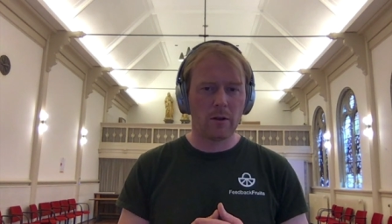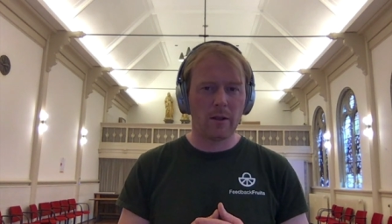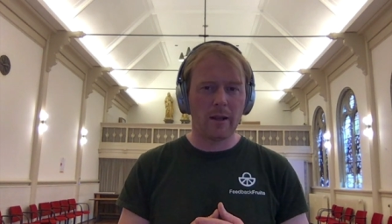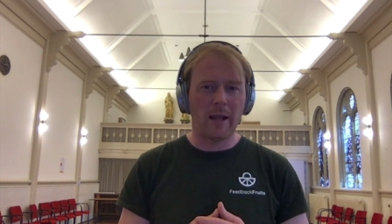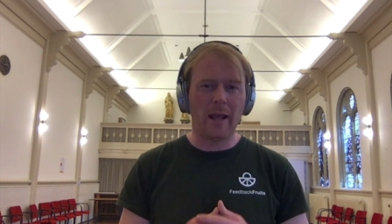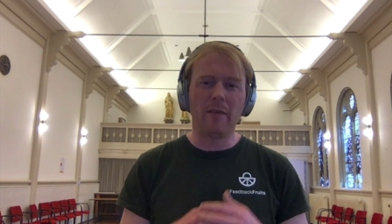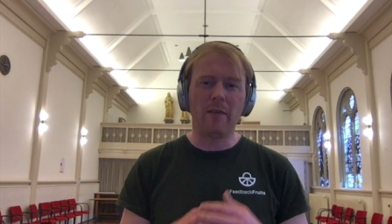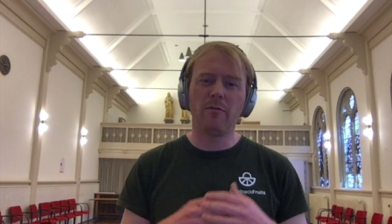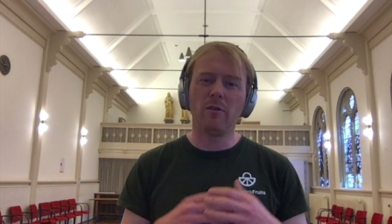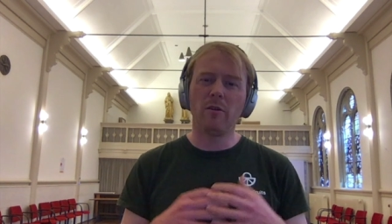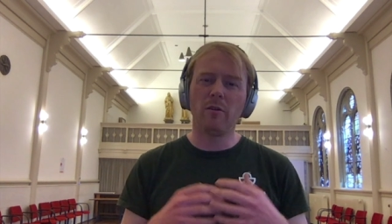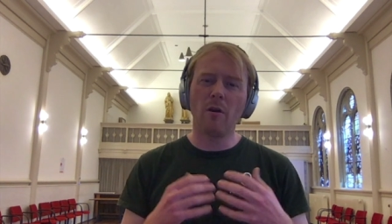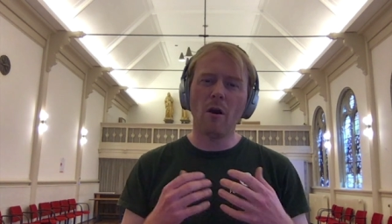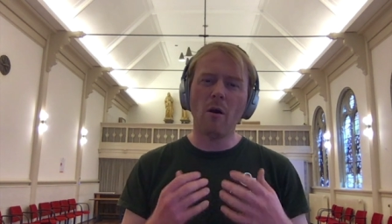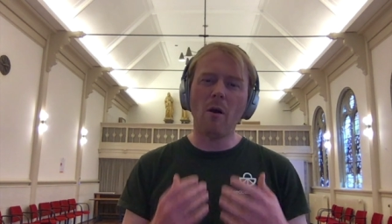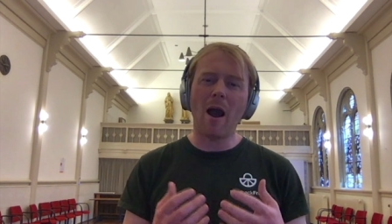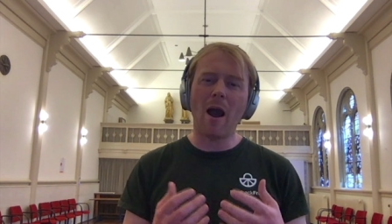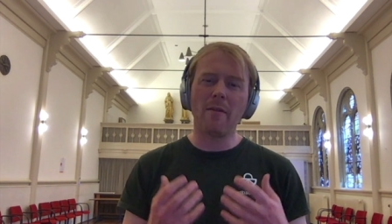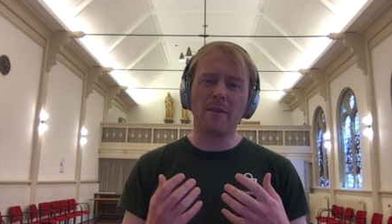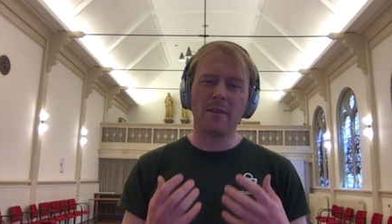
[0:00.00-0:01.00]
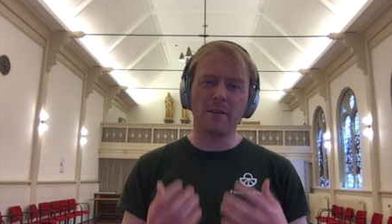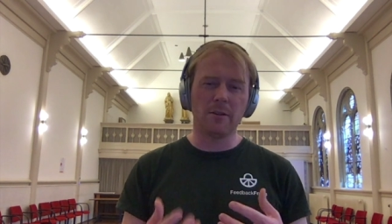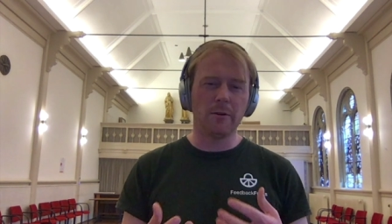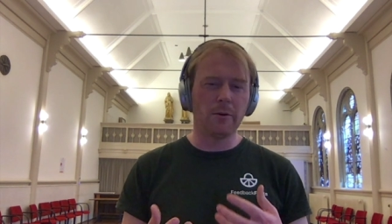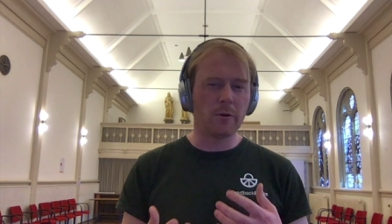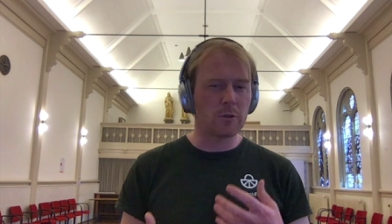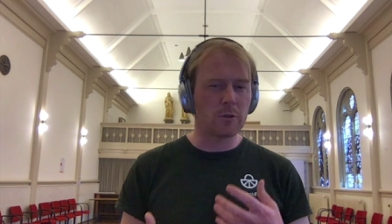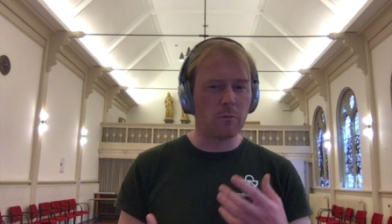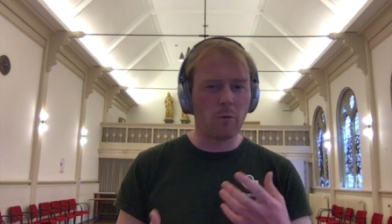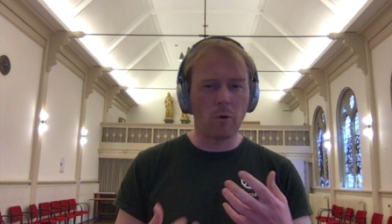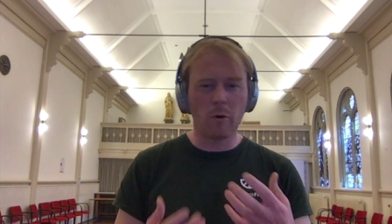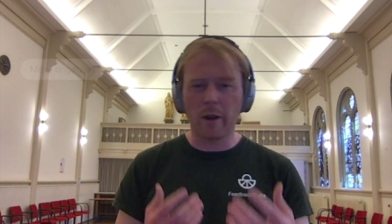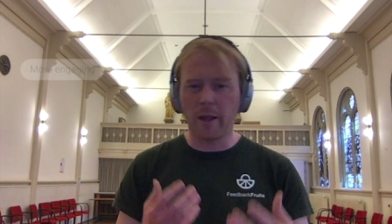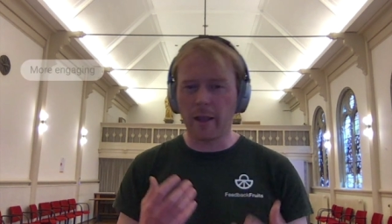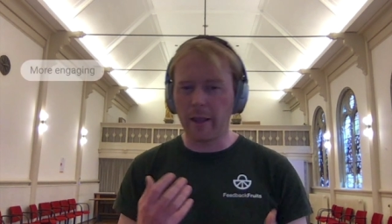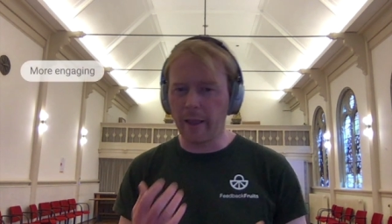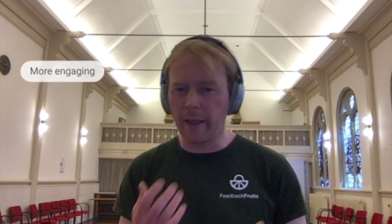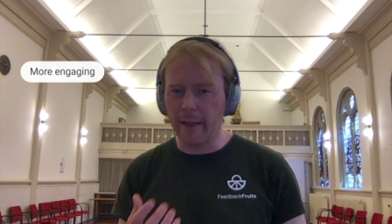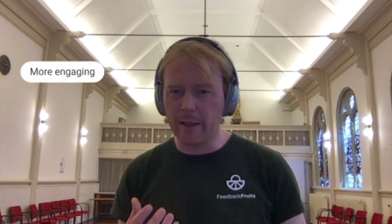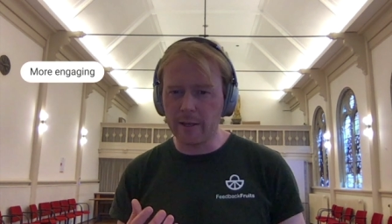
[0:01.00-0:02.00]
And if you know how this looks, more
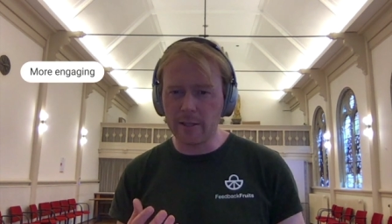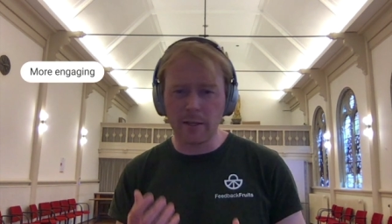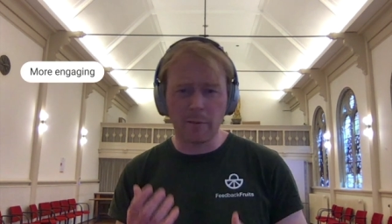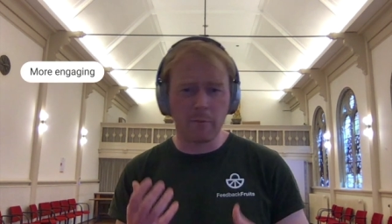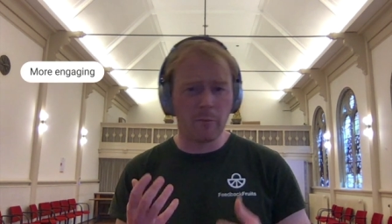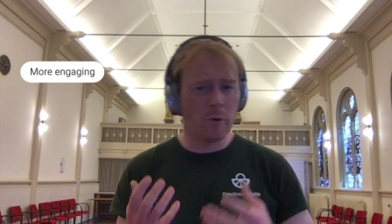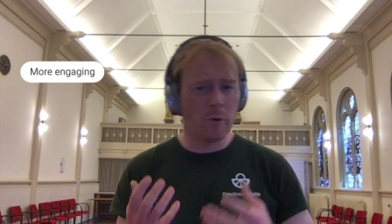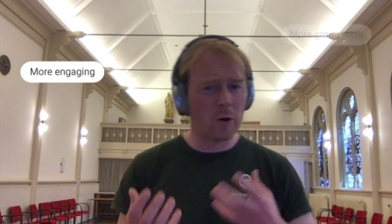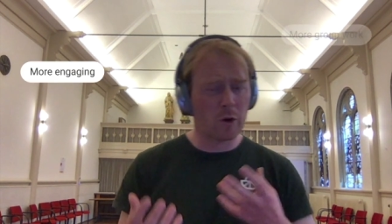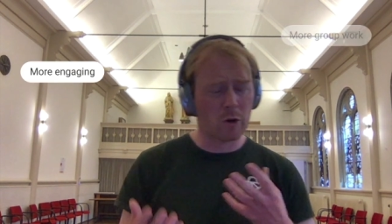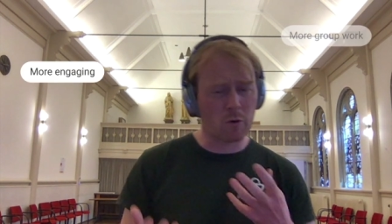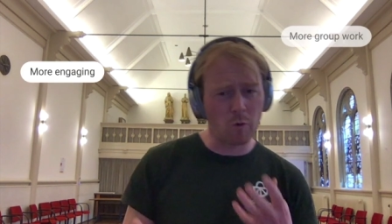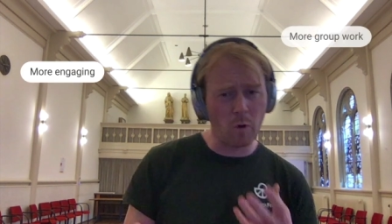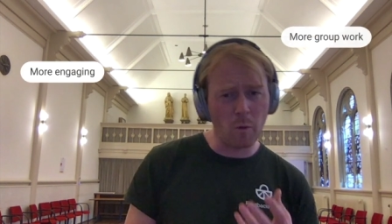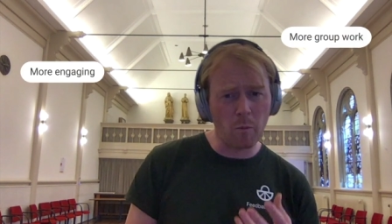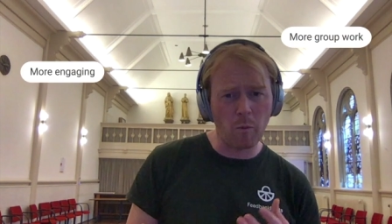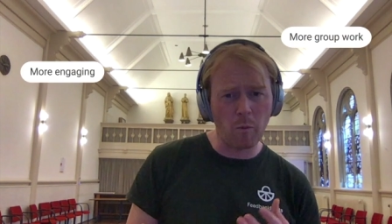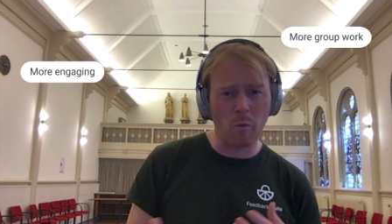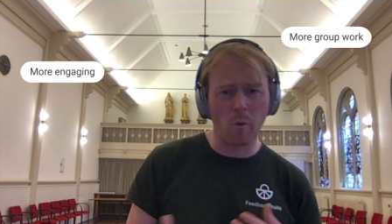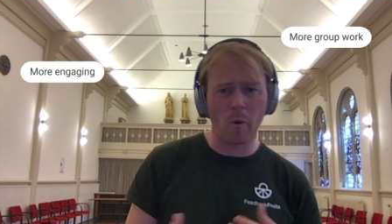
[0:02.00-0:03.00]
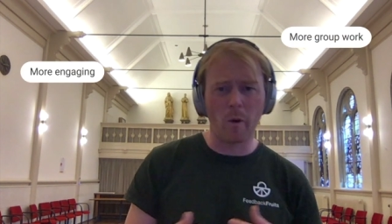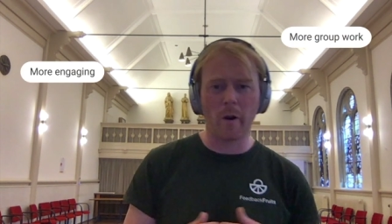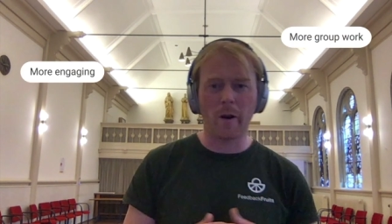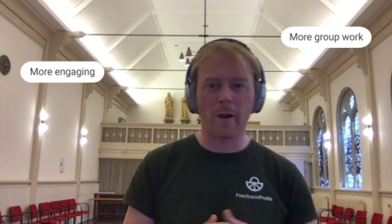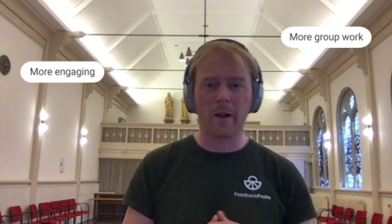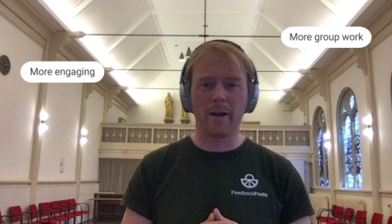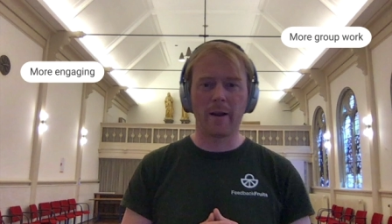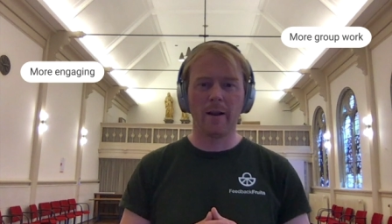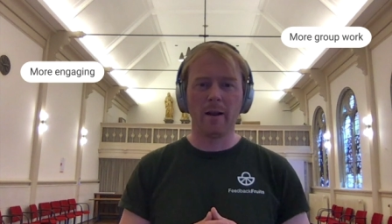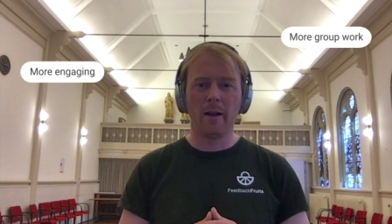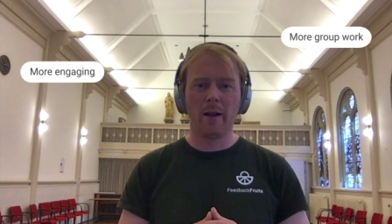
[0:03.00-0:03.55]
engaging, more group work,